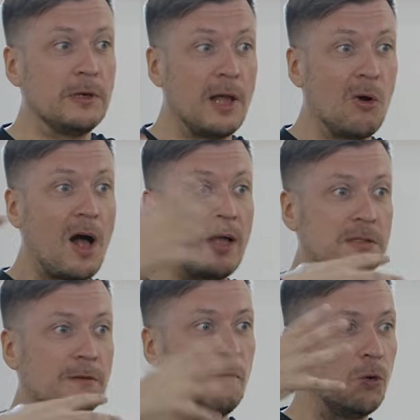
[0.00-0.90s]
will now
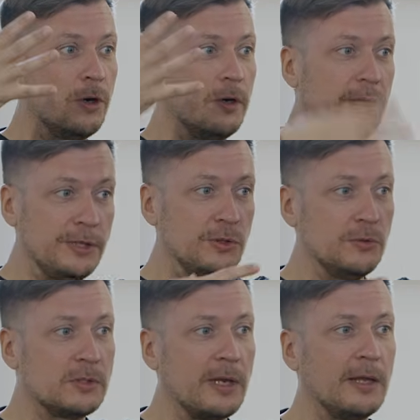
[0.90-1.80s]
ask for
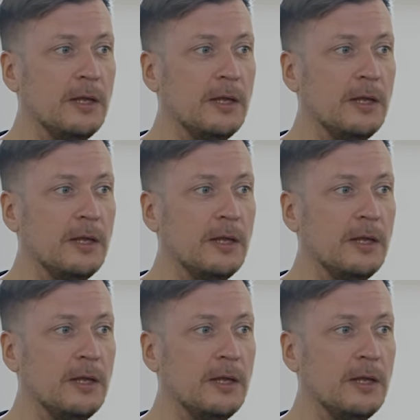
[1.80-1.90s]
issues.